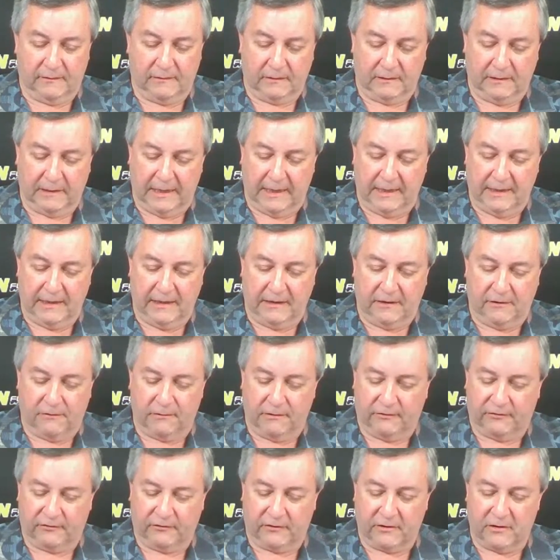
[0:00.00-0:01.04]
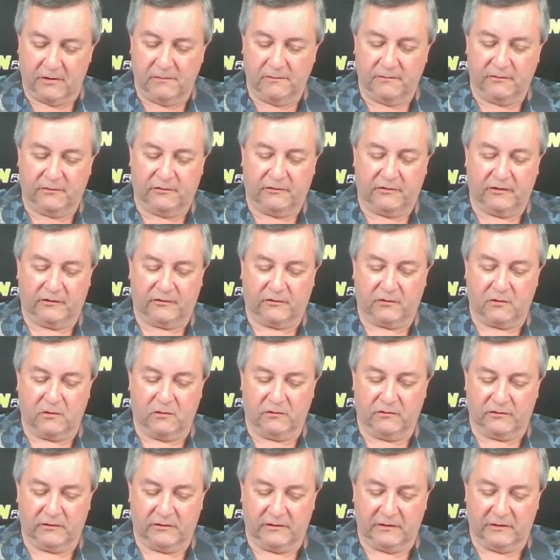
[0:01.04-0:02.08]
Delaney Crisco, 6
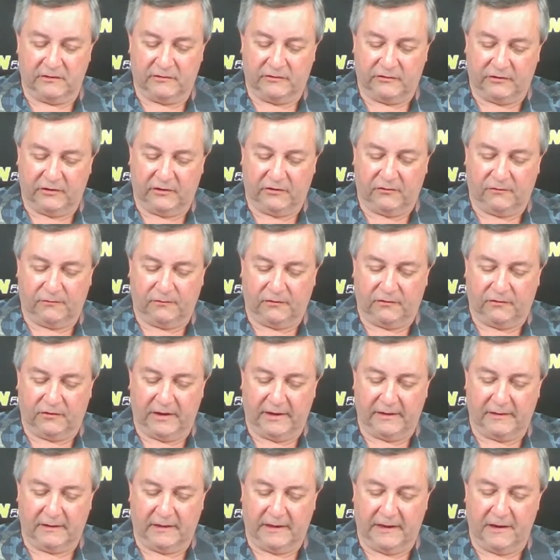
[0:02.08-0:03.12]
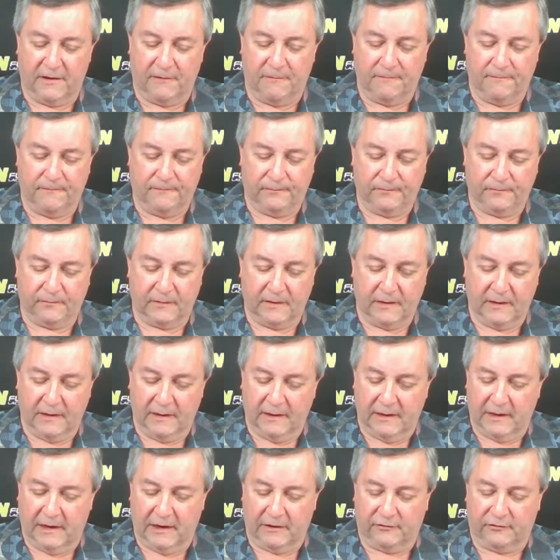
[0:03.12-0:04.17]
goals and an assist for St. Leo.
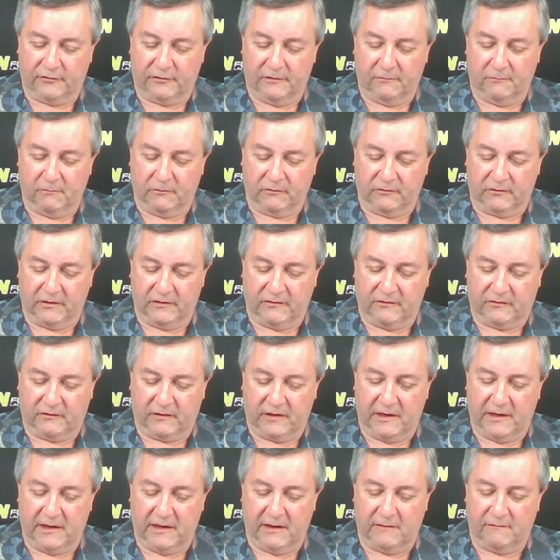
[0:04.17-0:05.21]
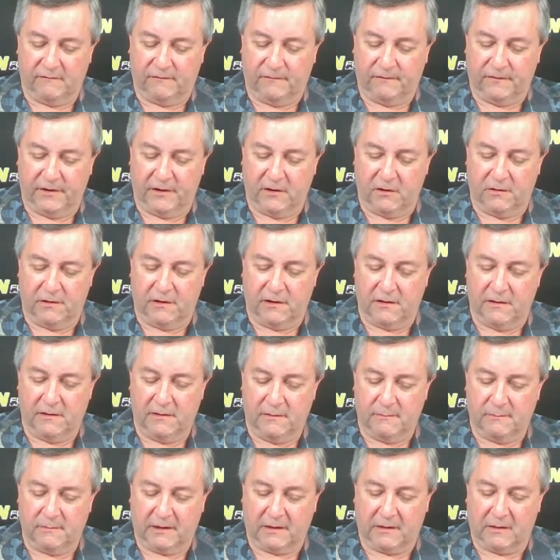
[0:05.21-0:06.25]
Ashley Wilczynski and
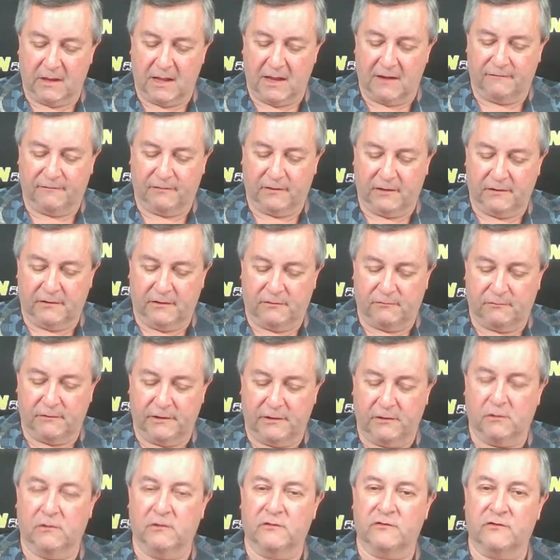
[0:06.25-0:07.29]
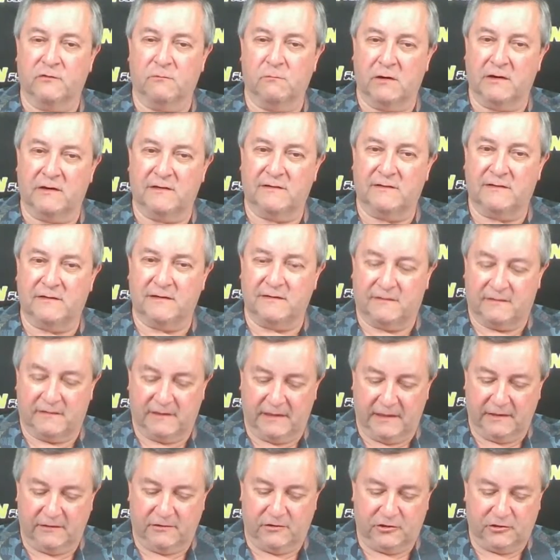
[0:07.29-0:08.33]
Fiona McLaughlin, 3 goals and 1 assist
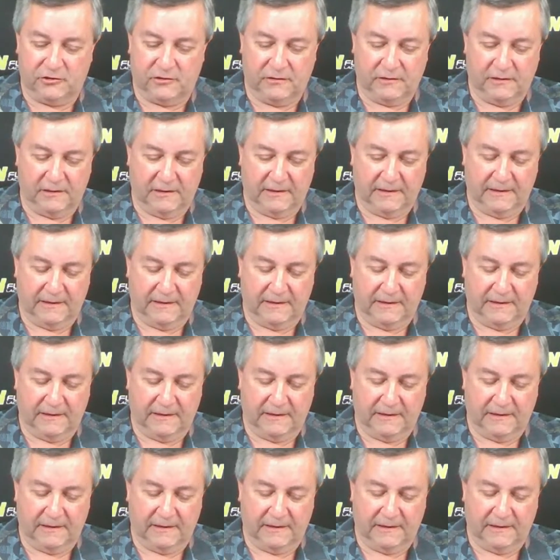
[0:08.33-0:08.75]
each.